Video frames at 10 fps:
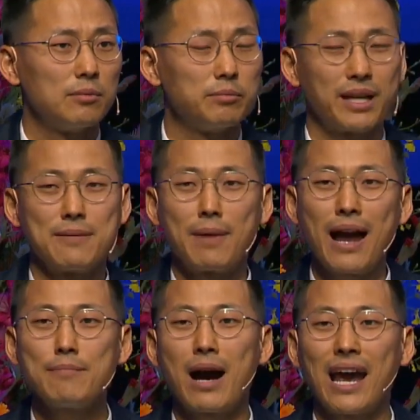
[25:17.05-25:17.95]
But in
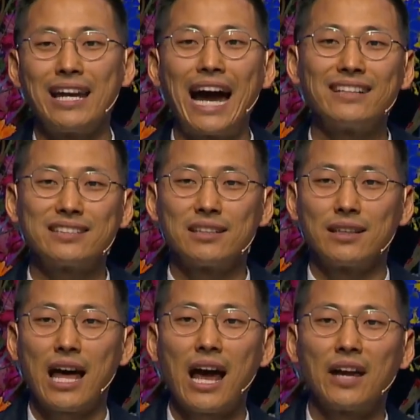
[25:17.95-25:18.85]
my mind, I see the
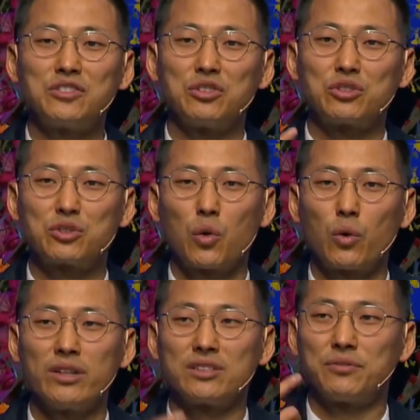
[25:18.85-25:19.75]
lives and
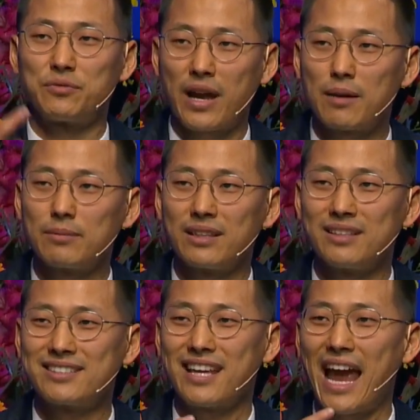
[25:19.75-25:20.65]
stories of
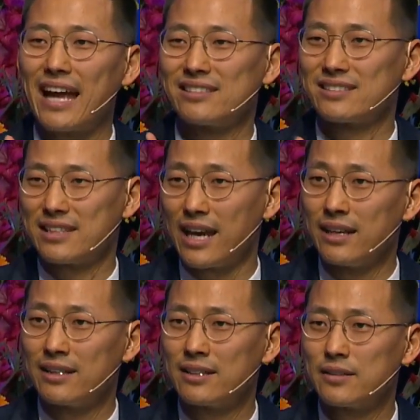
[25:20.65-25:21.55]
families at
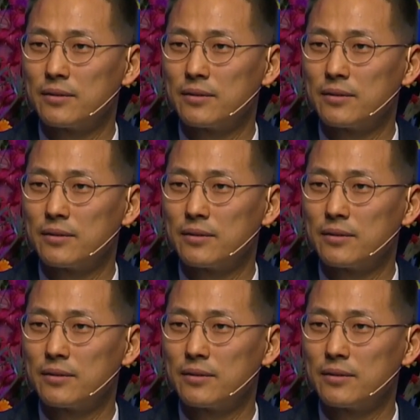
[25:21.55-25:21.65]
stake.